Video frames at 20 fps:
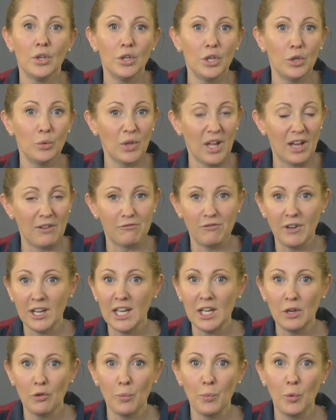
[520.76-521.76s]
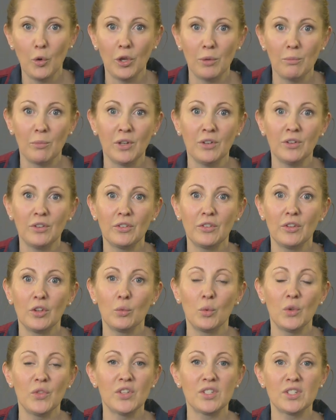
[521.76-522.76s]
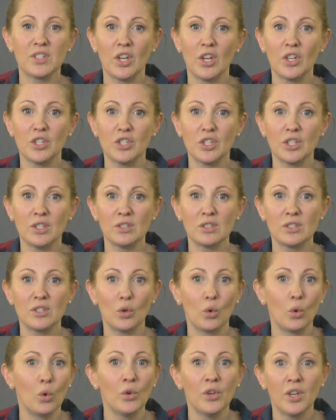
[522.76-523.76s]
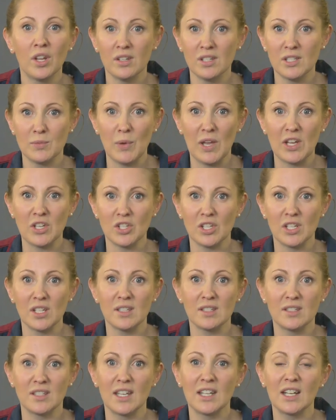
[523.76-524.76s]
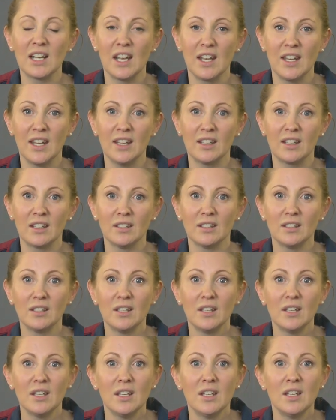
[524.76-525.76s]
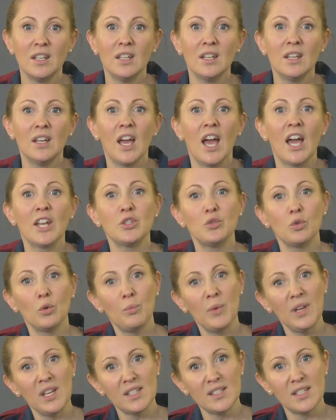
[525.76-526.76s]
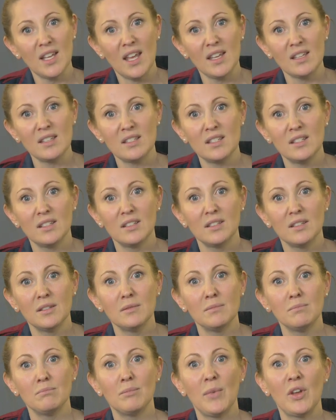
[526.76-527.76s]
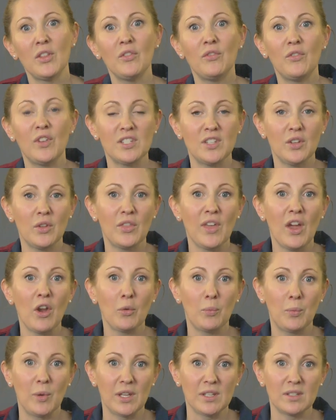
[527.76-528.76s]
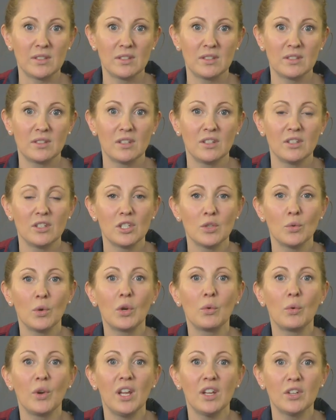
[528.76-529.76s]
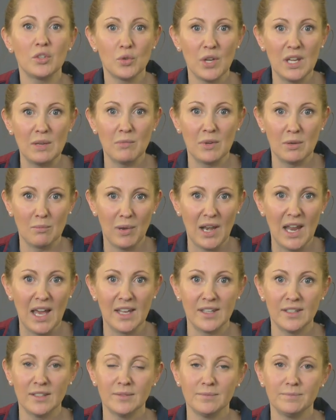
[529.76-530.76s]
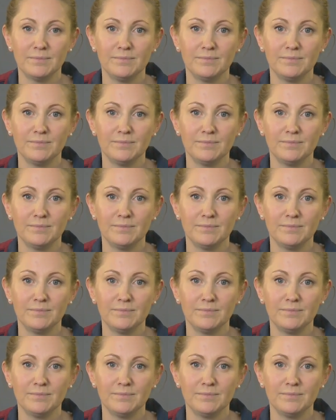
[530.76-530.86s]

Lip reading: You will have regular appointments with the surgeons or nurse specialist in clinic, and you will be assessed by the physiotherapists to agree a treatment plan.